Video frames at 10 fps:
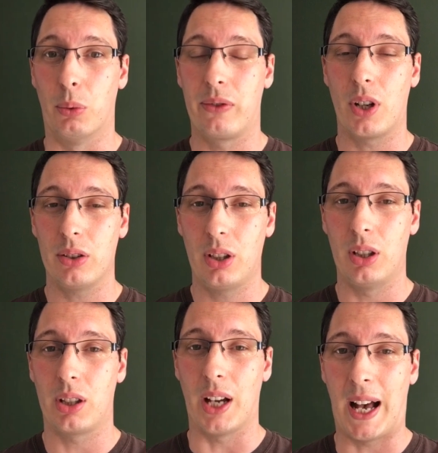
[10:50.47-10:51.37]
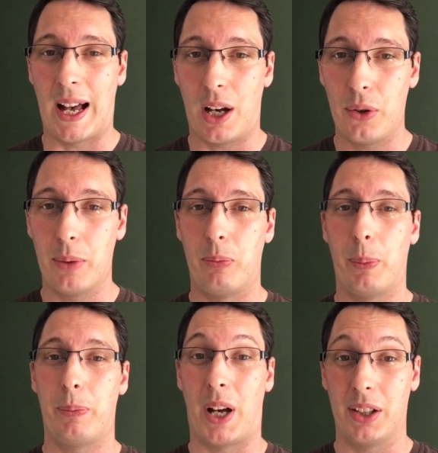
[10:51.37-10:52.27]
we've got to look at how the
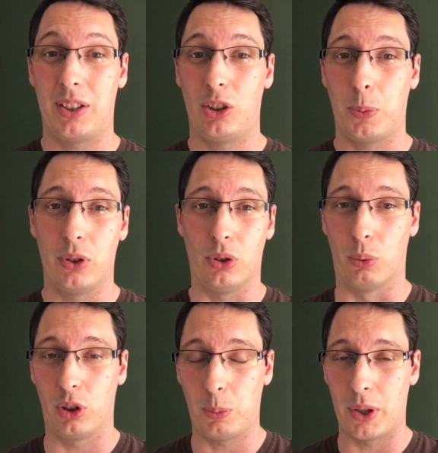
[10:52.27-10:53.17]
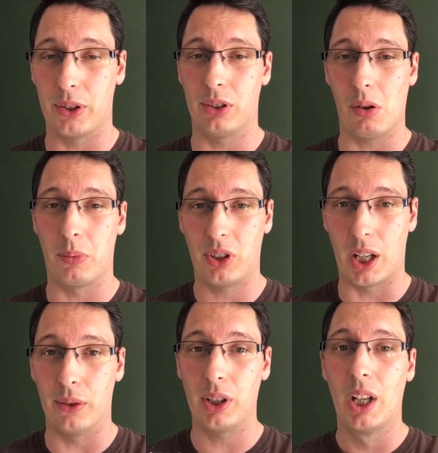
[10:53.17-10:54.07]
participants or respondents
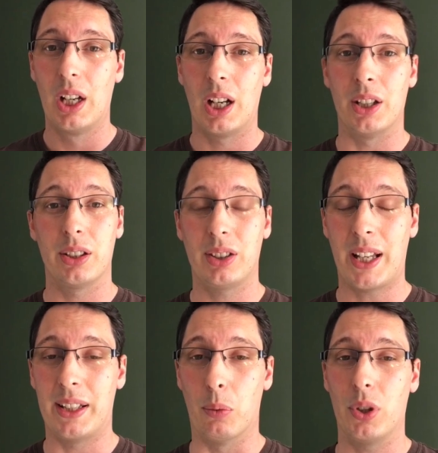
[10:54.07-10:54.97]
themselves understand it.